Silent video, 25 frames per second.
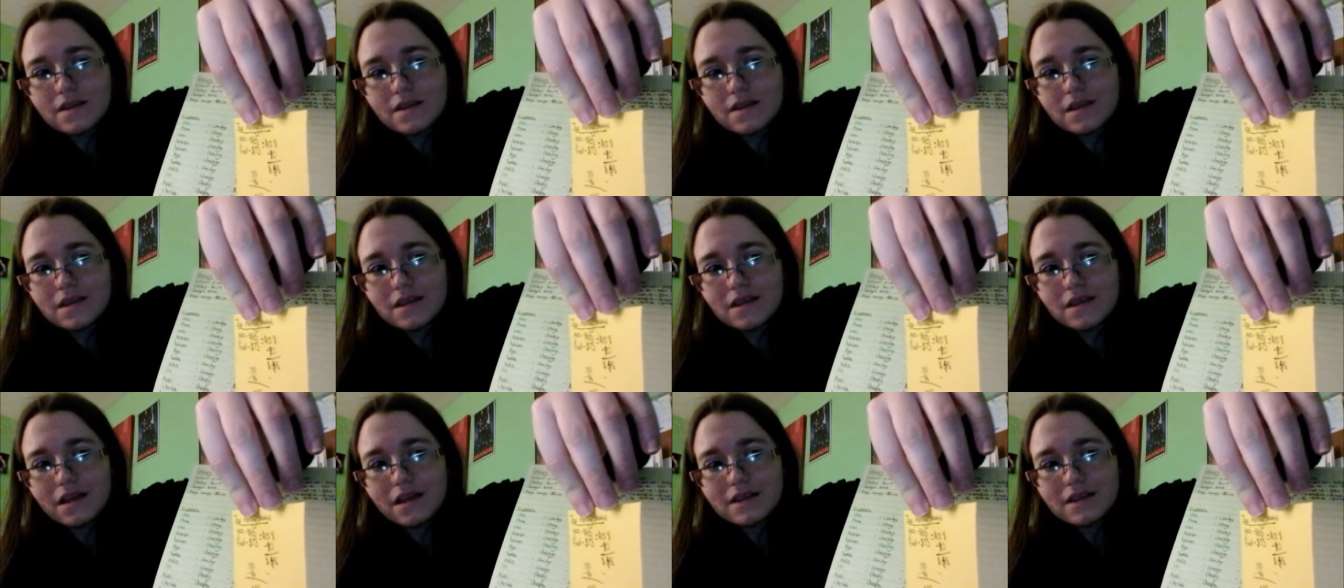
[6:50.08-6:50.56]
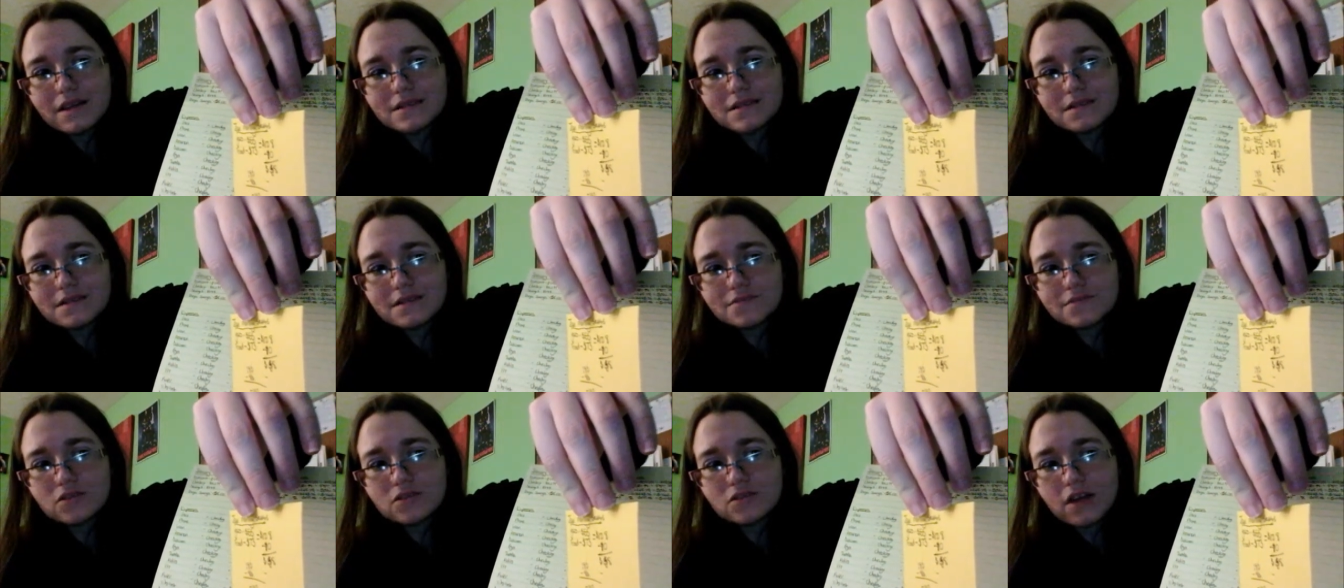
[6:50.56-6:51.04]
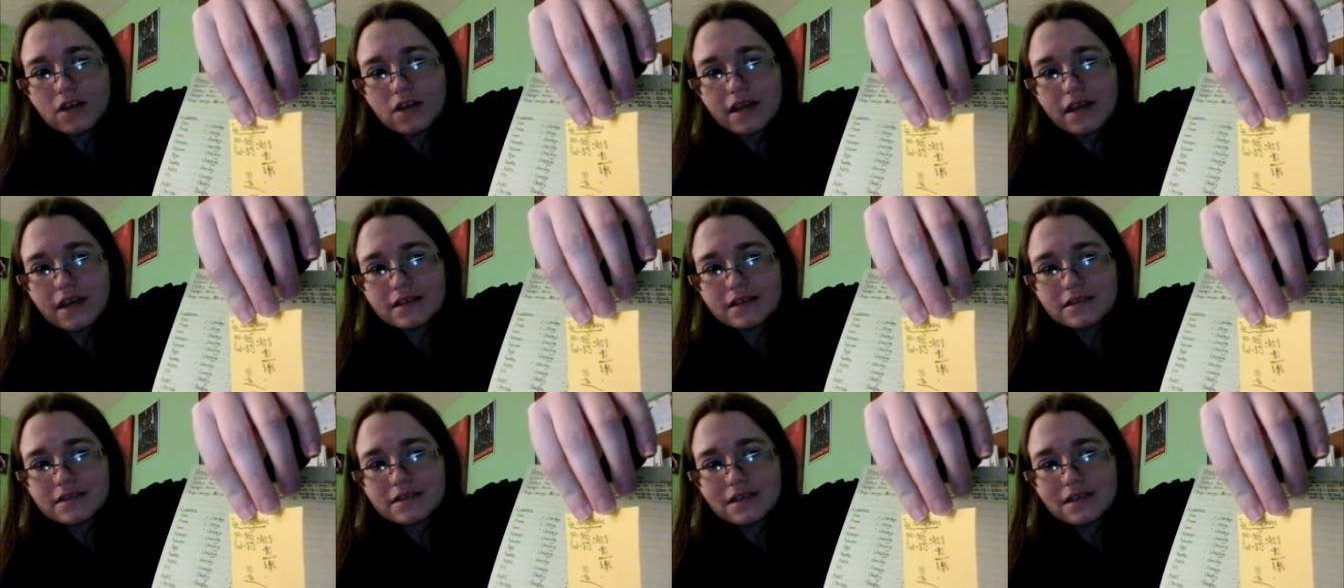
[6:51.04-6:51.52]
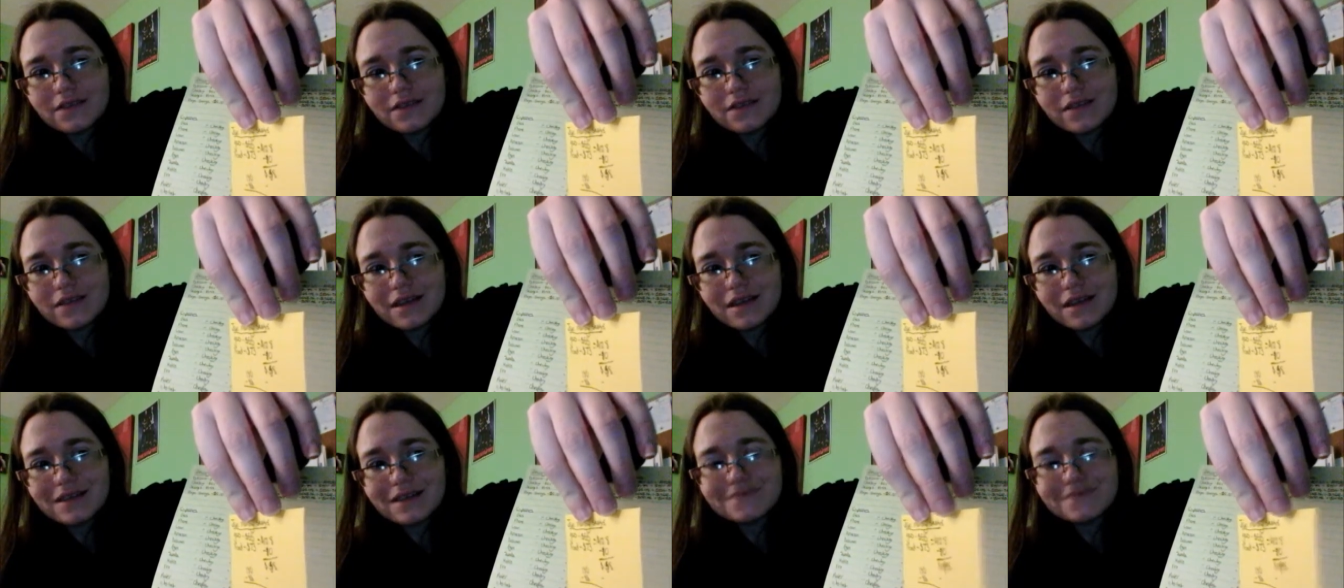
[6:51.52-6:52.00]
And I subtract and
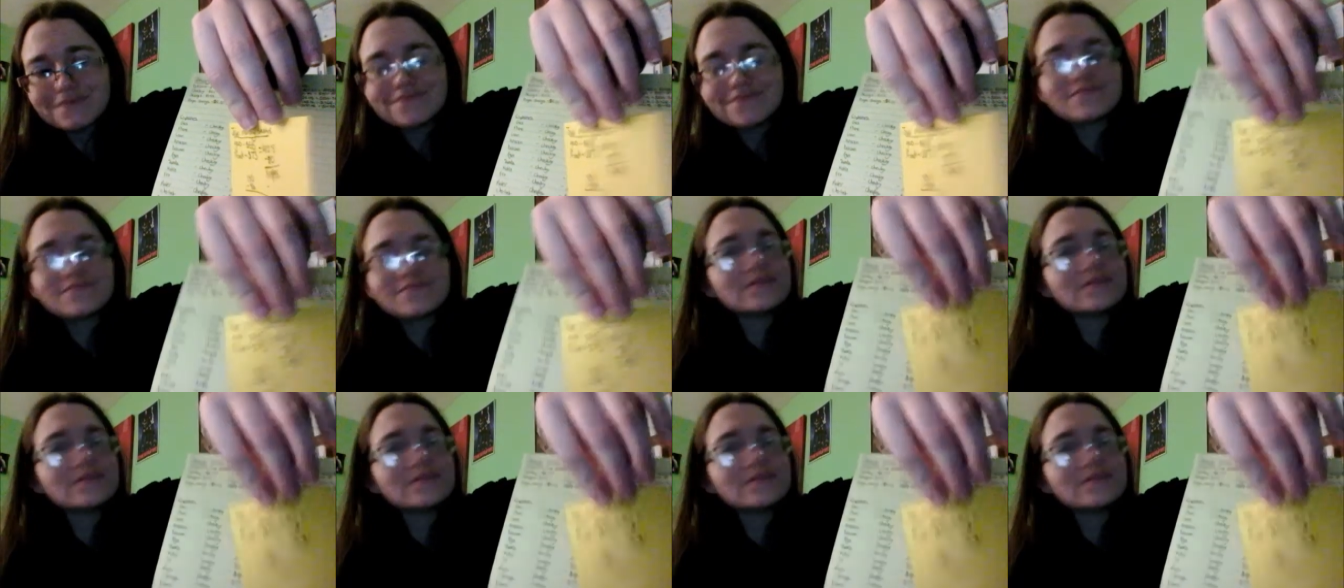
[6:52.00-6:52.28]
then I